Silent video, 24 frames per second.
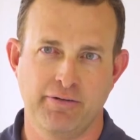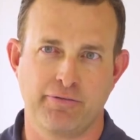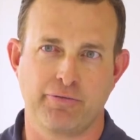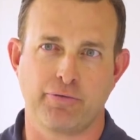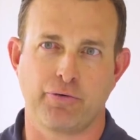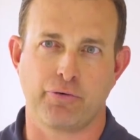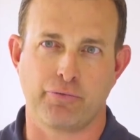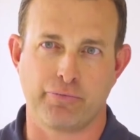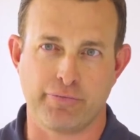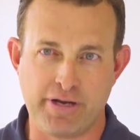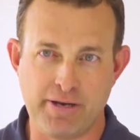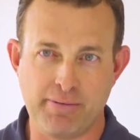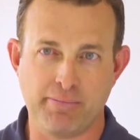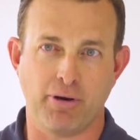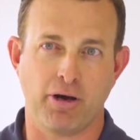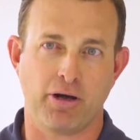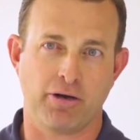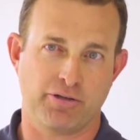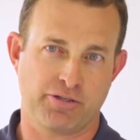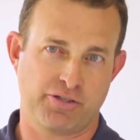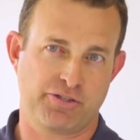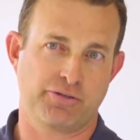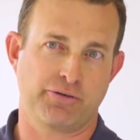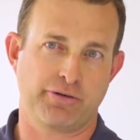for
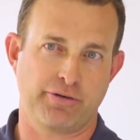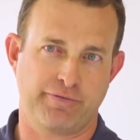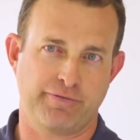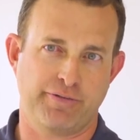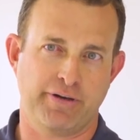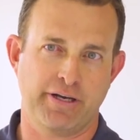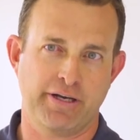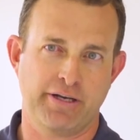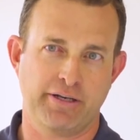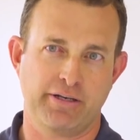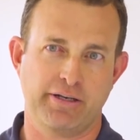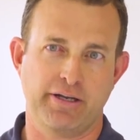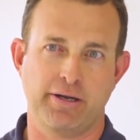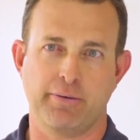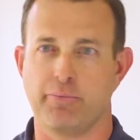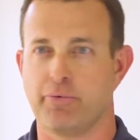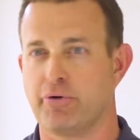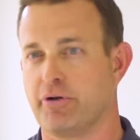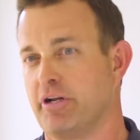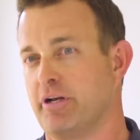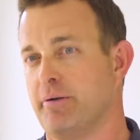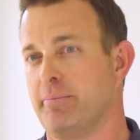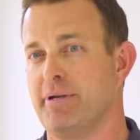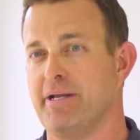remodel certified, and
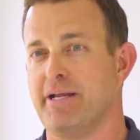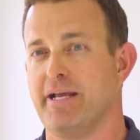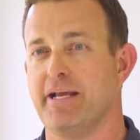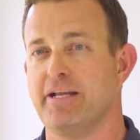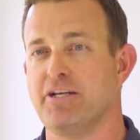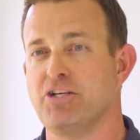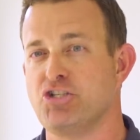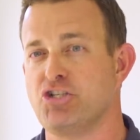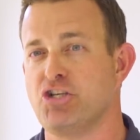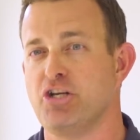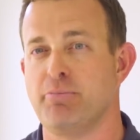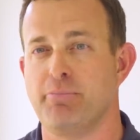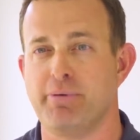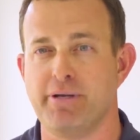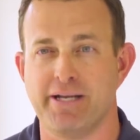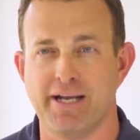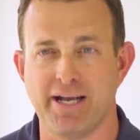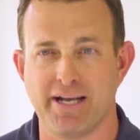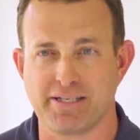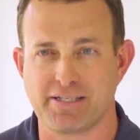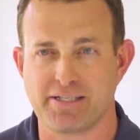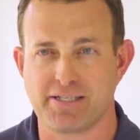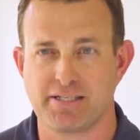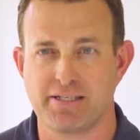we're going to be
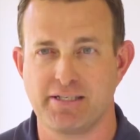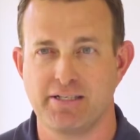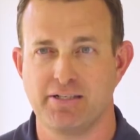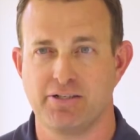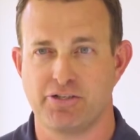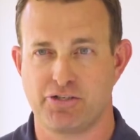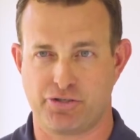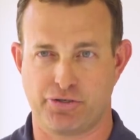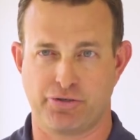NGBS